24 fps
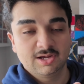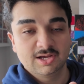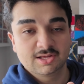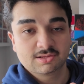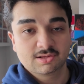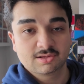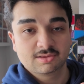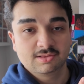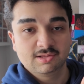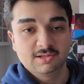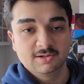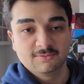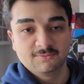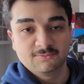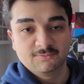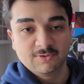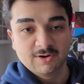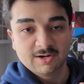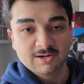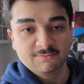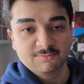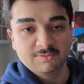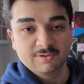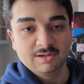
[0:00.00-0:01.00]
guys can see the
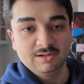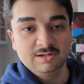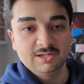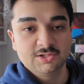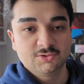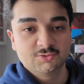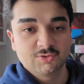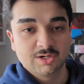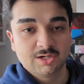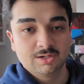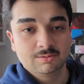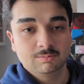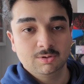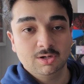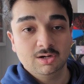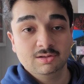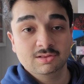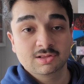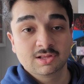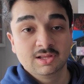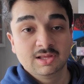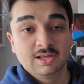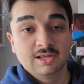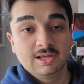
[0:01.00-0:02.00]
front of the Elite Trainer
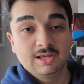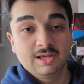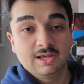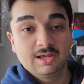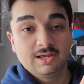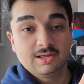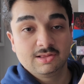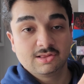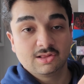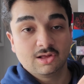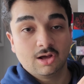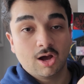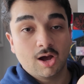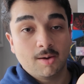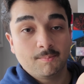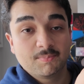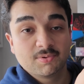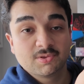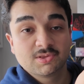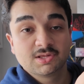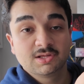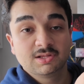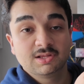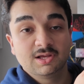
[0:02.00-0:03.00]
box is
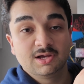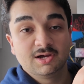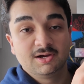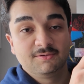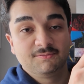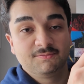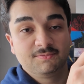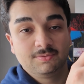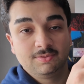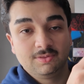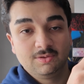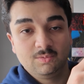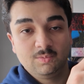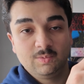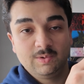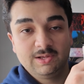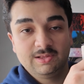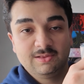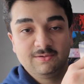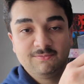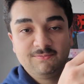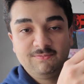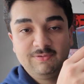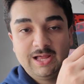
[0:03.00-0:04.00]
opposite of the way
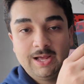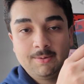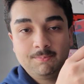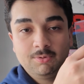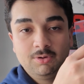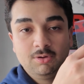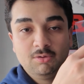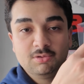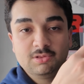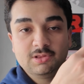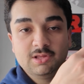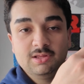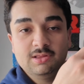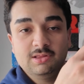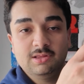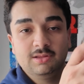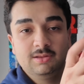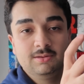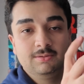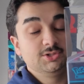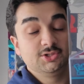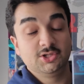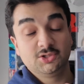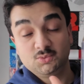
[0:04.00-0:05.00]
the flap closes,
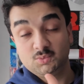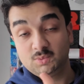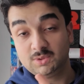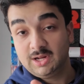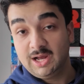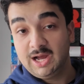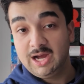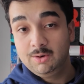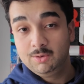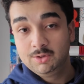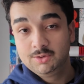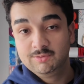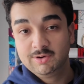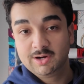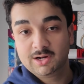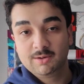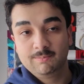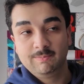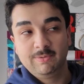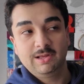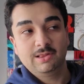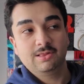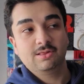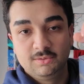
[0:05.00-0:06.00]
which is what I would
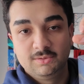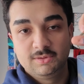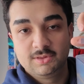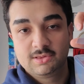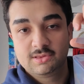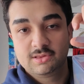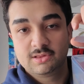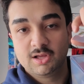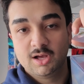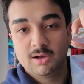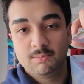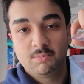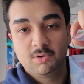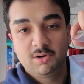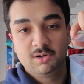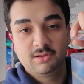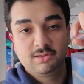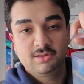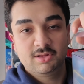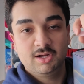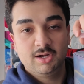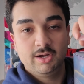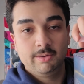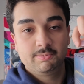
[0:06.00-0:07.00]
recommend. So this top part
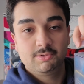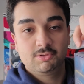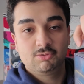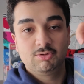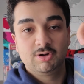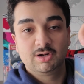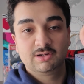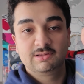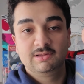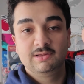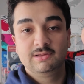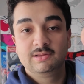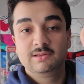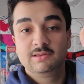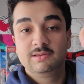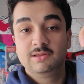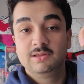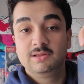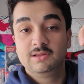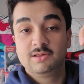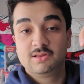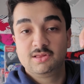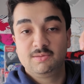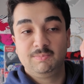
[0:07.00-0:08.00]
is not obstructing
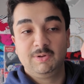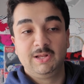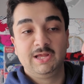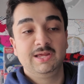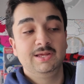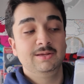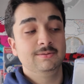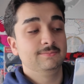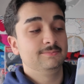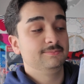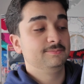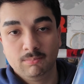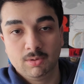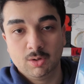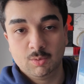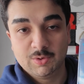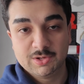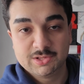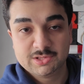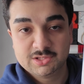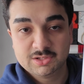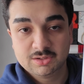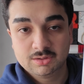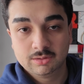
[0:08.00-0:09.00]
the display, but
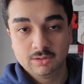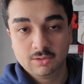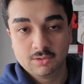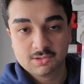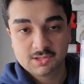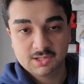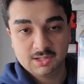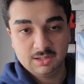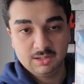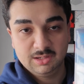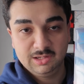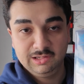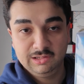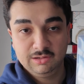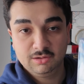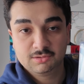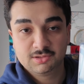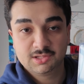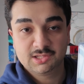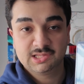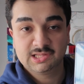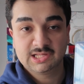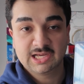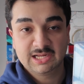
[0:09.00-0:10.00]
once you close it, it
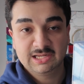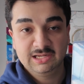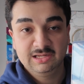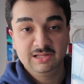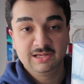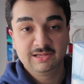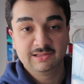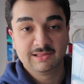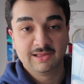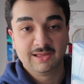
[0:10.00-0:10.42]
looks exactly like